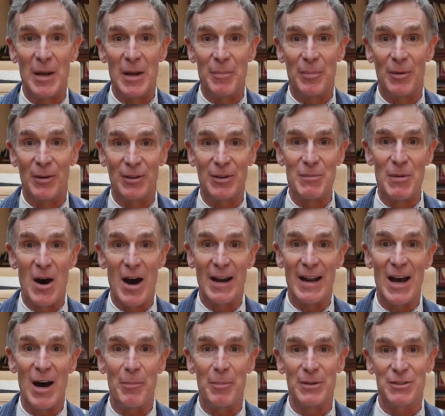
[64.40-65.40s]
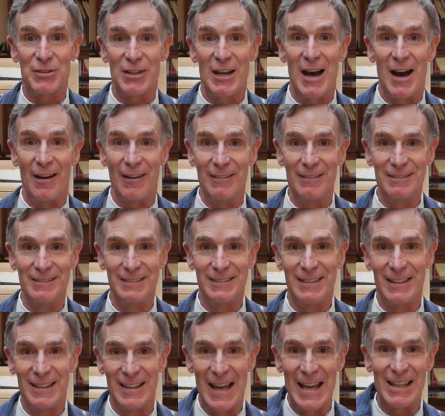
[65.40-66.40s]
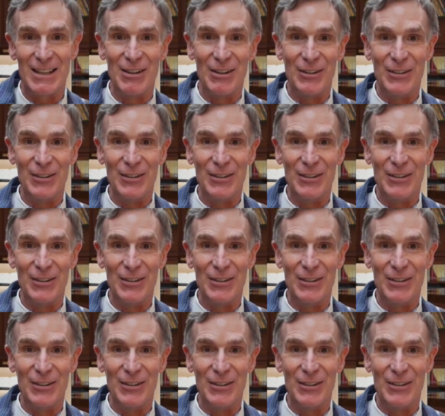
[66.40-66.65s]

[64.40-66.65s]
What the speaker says: people. Come on, help us out. Thank